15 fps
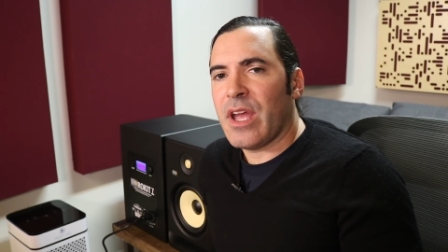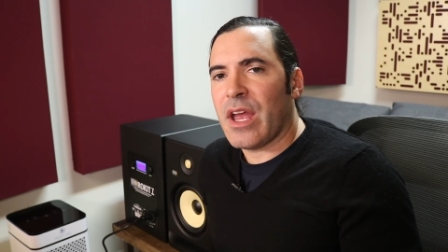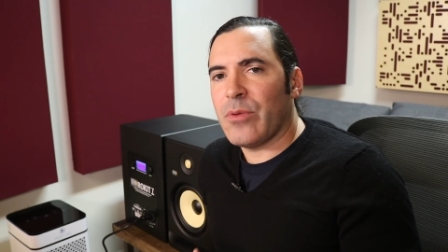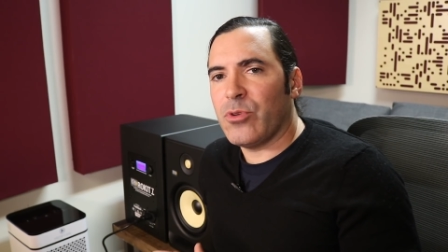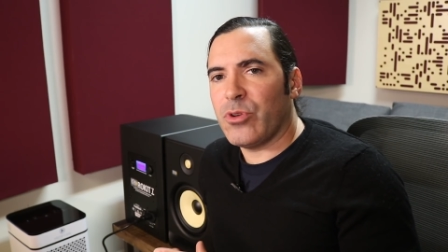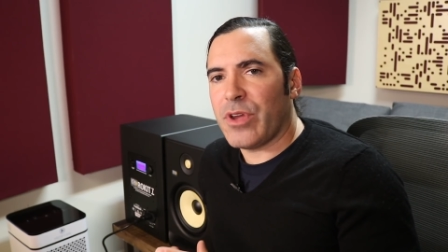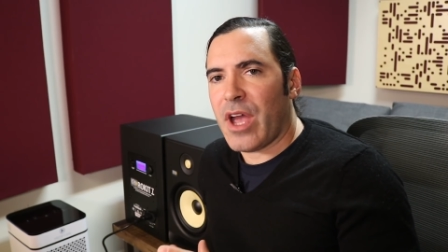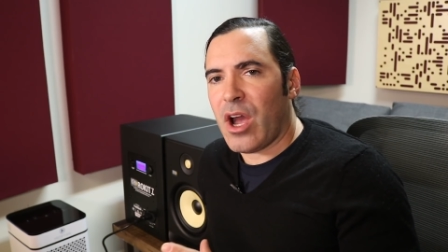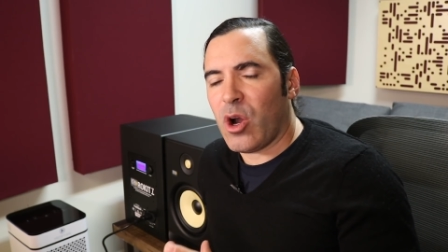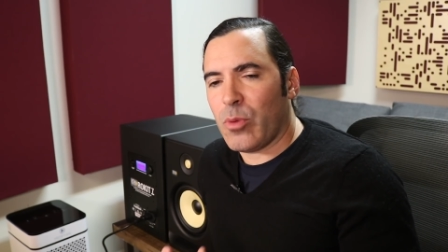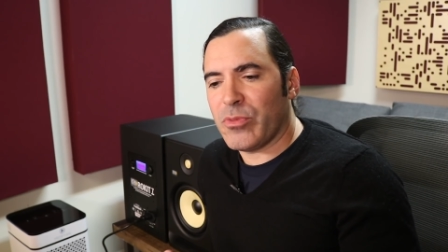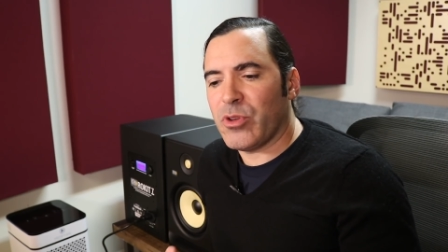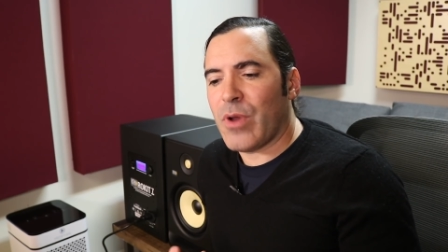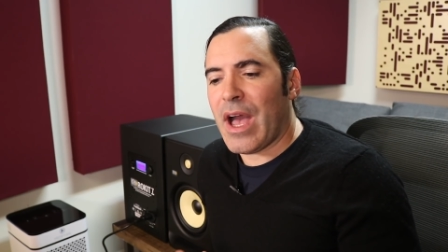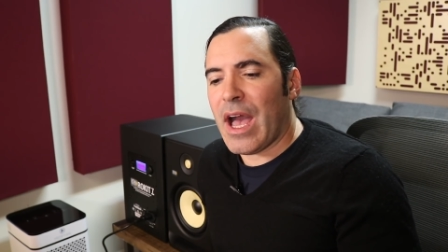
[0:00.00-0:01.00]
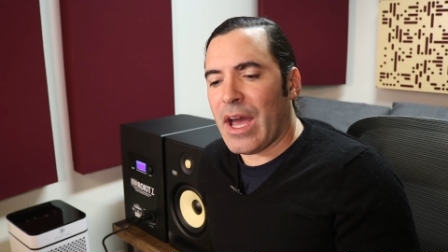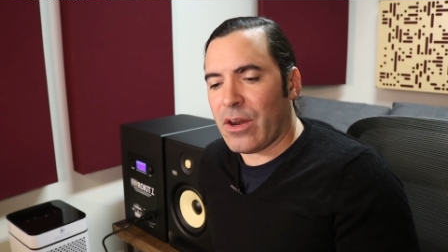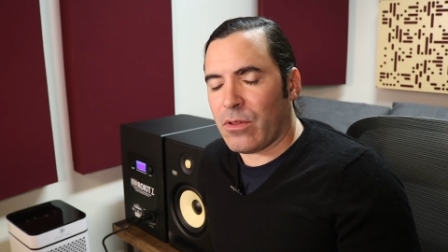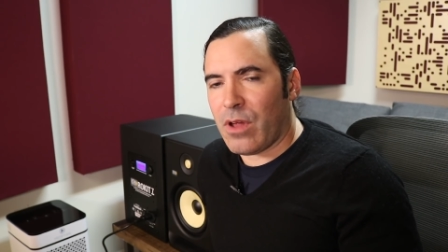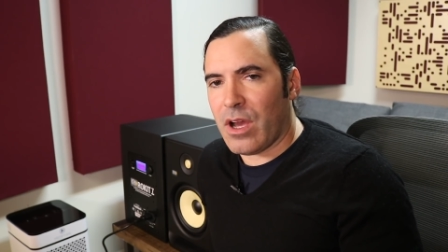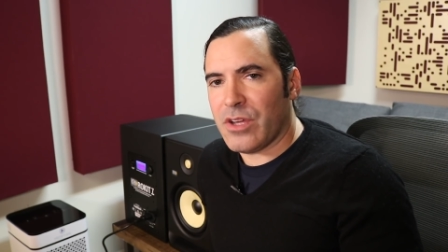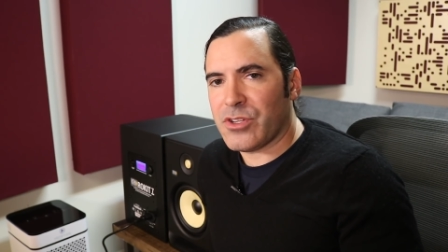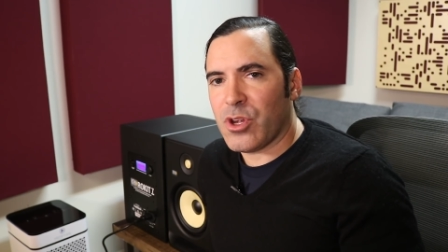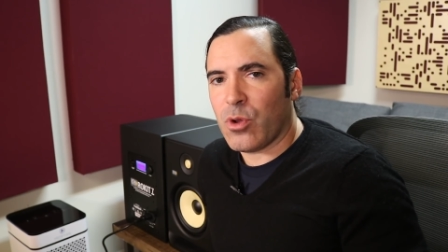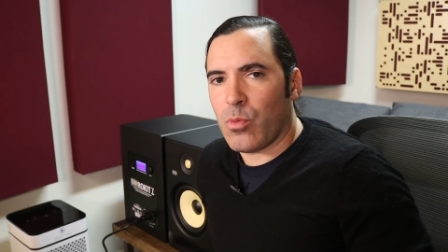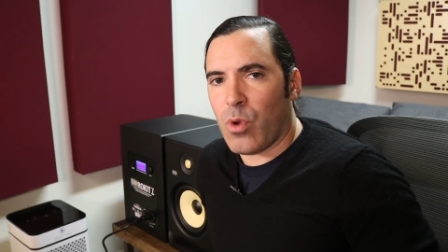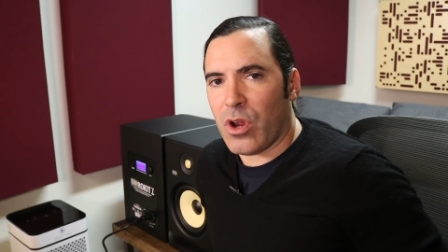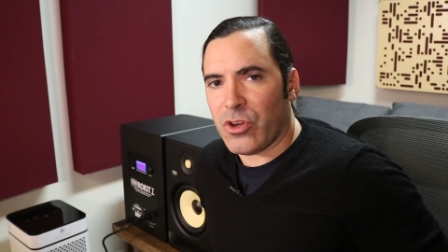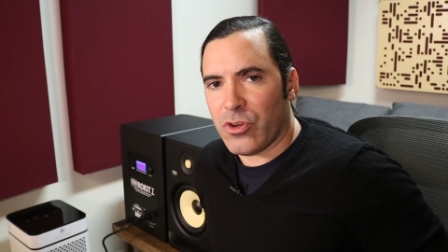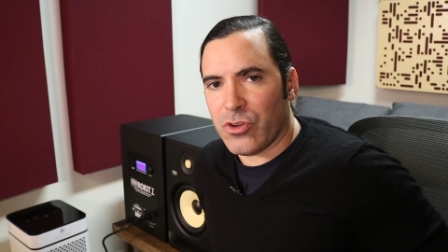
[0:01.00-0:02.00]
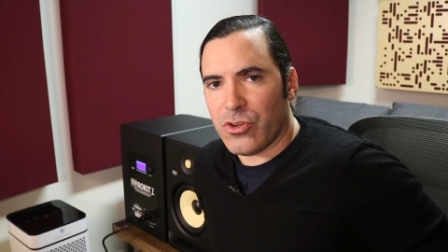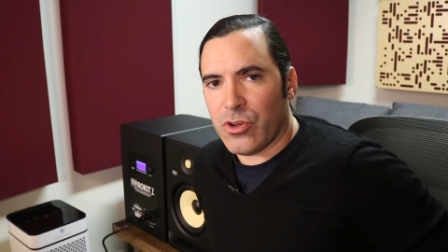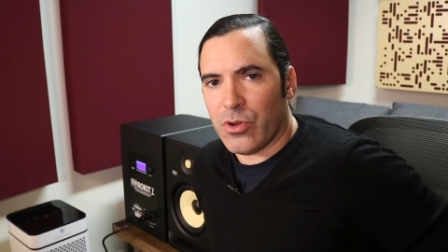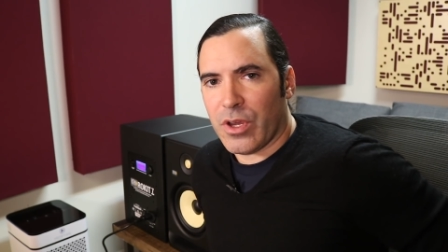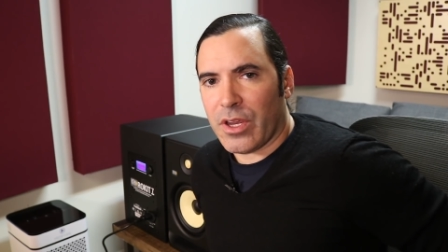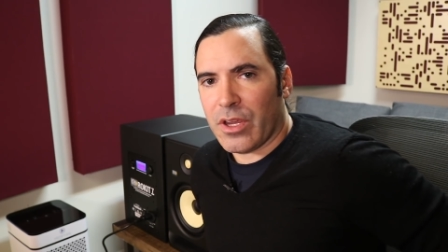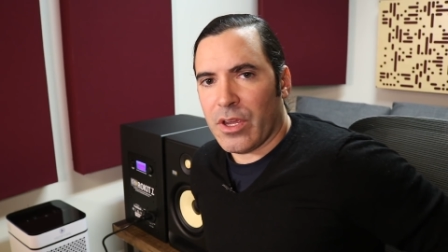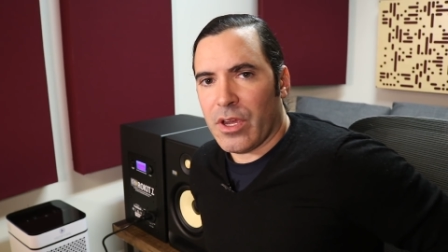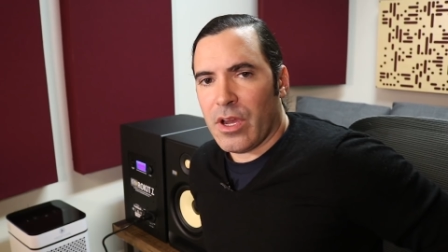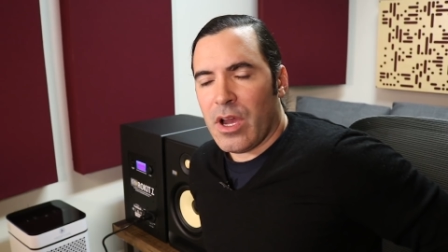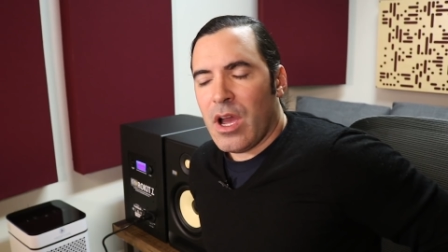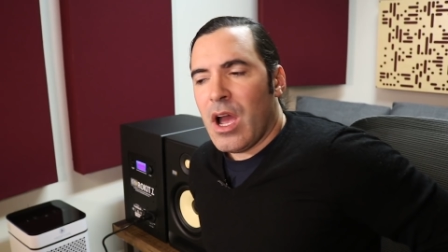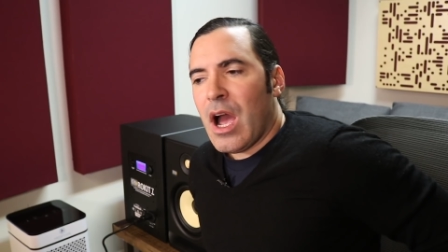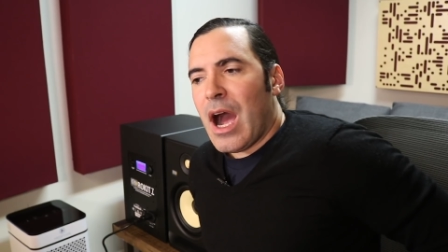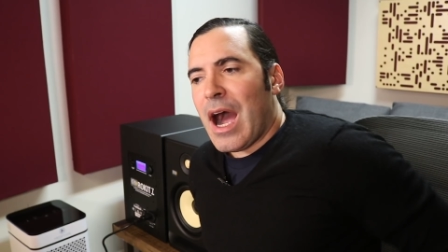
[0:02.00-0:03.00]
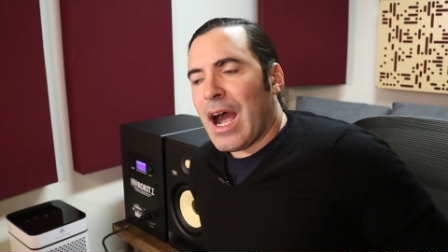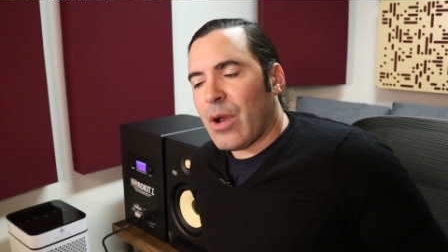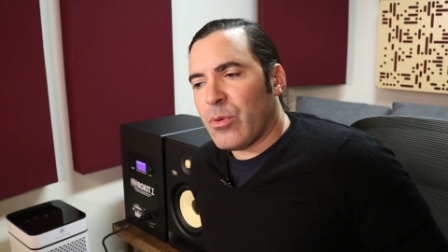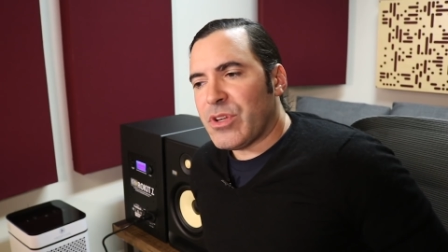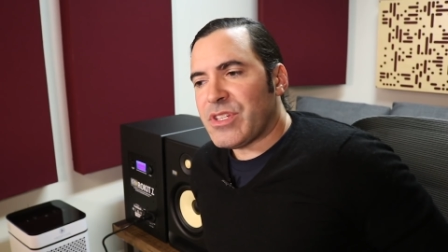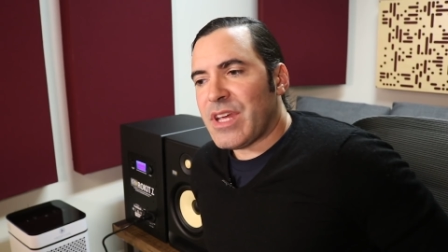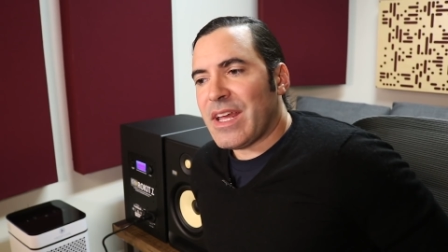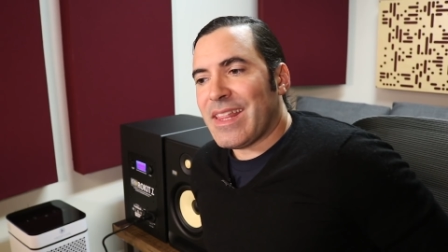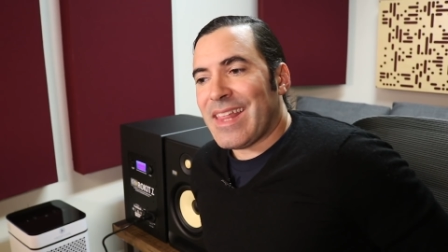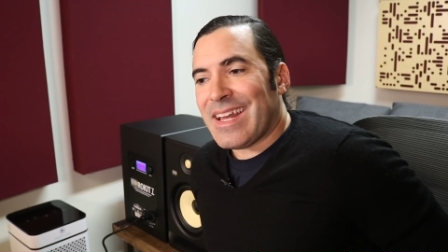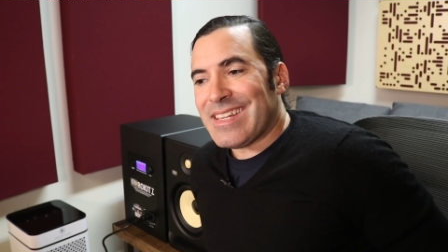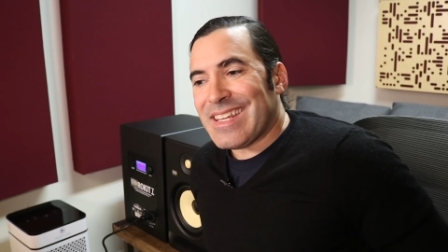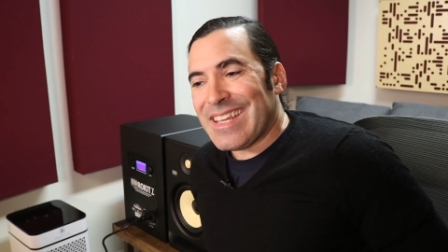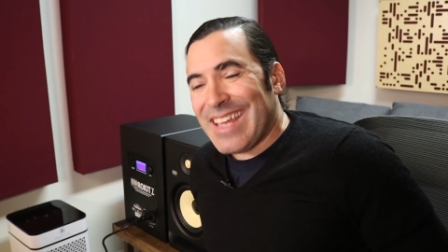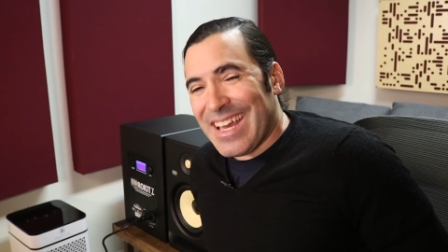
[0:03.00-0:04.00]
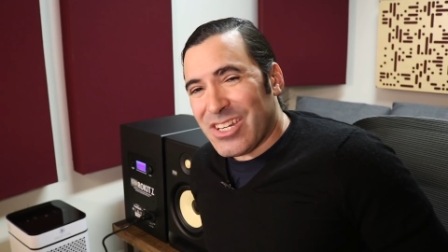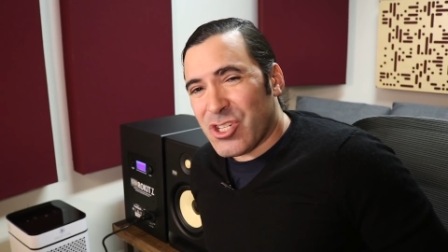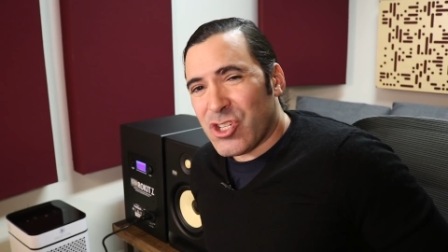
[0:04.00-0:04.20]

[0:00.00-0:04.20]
and really help you analyze what you're doing. I would say that to get